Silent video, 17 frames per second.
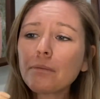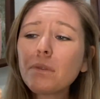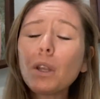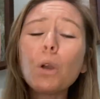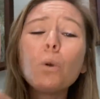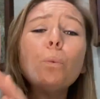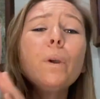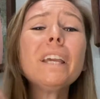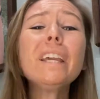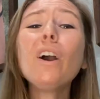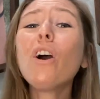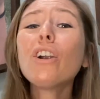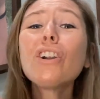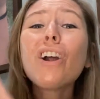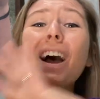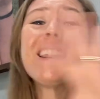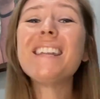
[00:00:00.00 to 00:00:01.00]
We are
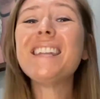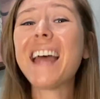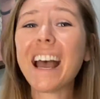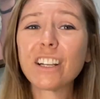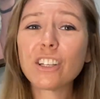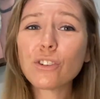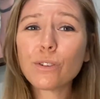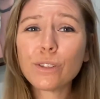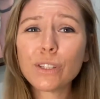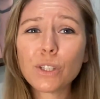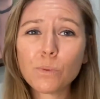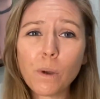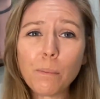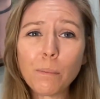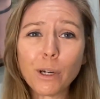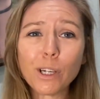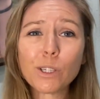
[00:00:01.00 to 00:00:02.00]
not natural
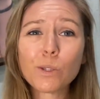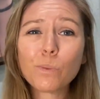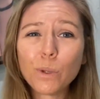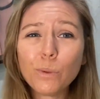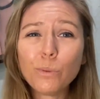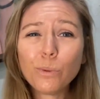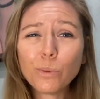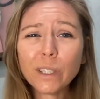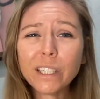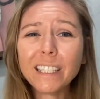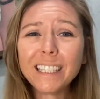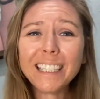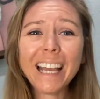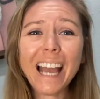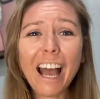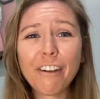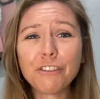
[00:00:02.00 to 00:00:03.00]
swimmers. We really
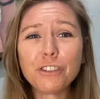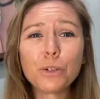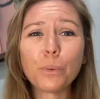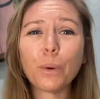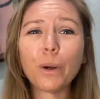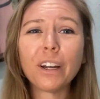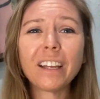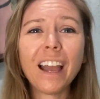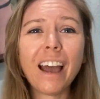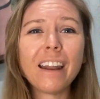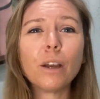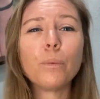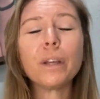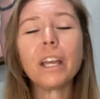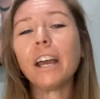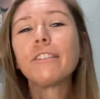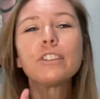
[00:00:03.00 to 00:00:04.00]
have to work at it.
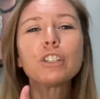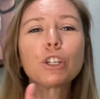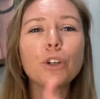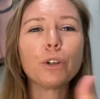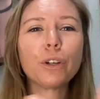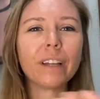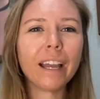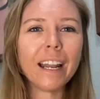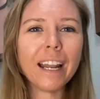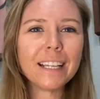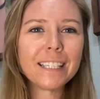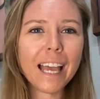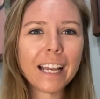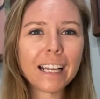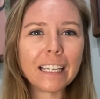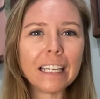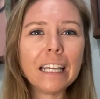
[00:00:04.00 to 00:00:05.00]
We have to create a
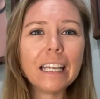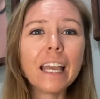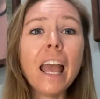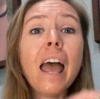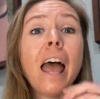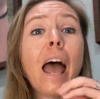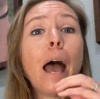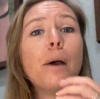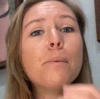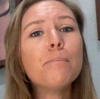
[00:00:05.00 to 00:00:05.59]
technique and